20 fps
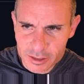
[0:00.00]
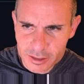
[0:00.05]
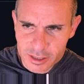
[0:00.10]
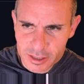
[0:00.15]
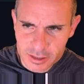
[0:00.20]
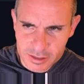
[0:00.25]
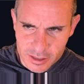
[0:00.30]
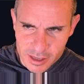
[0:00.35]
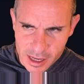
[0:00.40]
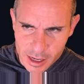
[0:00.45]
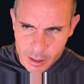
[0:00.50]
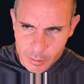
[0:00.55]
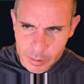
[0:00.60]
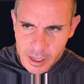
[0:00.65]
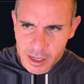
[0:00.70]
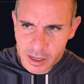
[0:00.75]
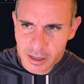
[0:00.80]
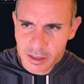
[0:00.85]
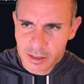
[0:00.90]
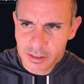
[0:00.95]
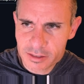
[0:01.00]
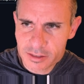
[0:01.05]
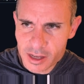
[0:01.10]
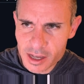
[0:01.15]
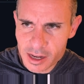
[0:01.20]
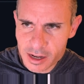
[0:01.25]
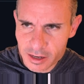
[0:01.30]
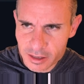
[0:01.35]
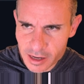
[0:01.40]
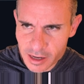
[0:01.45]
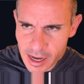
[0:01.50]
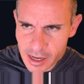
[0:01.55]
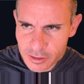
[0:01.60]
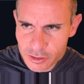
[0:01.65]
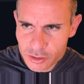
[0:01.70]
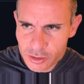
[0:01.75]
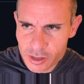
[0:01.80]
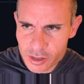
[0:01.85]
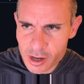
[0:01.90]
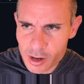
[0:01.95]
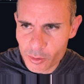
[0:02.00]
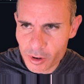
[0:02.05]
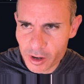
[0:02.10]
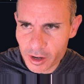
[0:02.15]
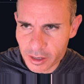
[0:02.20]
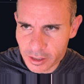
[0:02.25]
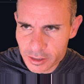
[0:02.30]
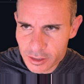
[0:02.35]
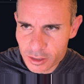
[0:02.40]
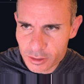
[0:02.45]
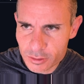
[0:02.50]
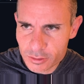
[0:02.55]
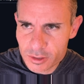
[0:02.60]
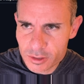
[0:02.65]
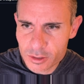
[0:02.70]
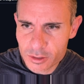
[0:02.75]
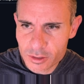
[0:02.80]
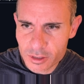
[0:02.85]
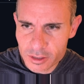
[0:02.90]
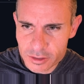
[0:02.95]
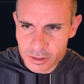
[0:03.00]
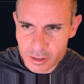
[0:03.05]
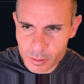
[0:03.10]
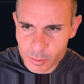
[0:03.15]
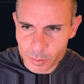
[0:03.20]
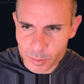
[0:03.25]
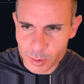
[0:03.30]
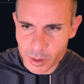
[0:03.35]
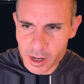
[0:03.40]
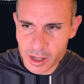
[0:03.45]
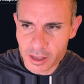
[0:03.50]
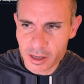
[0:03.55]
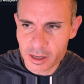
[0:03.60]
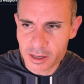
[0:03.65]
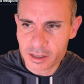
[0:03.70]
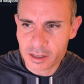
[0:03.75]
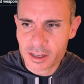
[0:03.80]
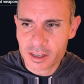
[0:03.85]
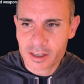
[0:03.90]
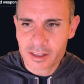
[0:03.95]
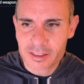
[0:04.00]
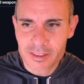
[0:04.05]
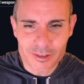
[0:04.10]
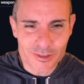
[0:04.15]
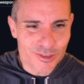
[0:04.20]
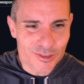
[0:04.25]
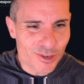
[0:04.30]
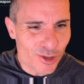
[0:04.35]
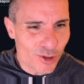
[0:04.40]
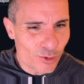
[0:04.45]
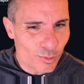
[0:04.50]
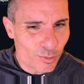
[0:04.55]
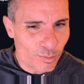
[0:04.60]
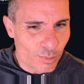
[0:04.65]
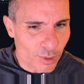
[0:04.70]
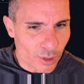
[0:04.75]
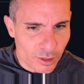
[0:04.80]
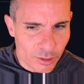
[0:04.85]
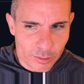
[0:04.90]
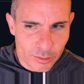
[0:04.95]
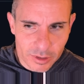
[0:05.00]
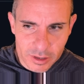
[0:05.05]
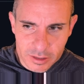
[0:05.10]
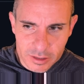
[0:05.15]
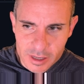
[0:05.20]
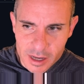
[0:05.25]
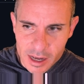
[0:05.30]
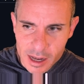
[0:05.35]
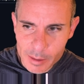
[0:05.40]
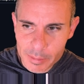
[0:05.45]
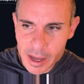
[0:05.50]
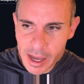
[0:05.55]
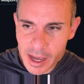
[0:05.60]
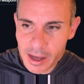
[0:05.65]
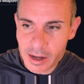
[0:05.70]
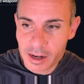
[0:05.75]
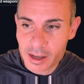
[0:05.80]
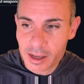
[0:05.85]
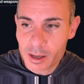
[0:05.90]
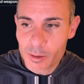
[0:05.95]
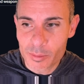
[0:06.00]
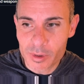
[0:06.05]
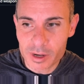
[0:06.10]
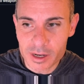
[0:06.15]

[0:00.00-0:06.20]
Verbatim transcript: It's got a pig, he's got an astronaut wearing a tutu, there's an umbrella, there's no bird with a top hat, but it